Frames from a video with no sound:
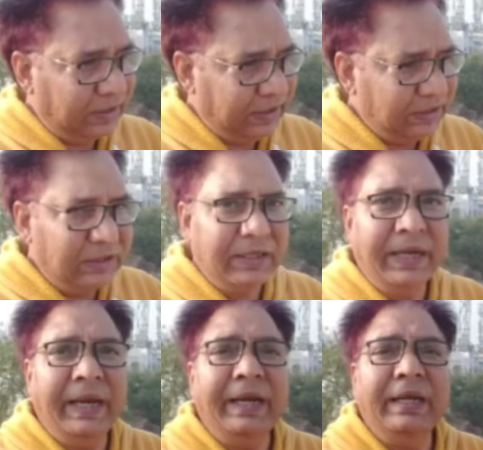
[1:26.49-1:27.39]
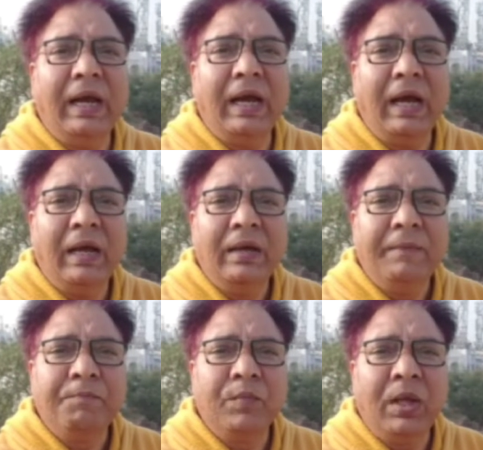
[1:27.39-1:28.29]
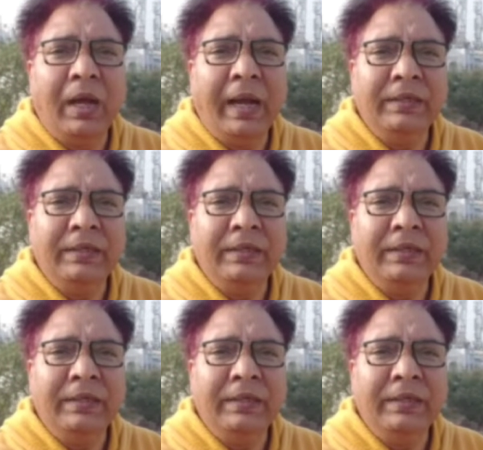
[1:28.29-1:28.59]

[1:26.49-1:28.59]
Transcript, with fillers: the inner area uh,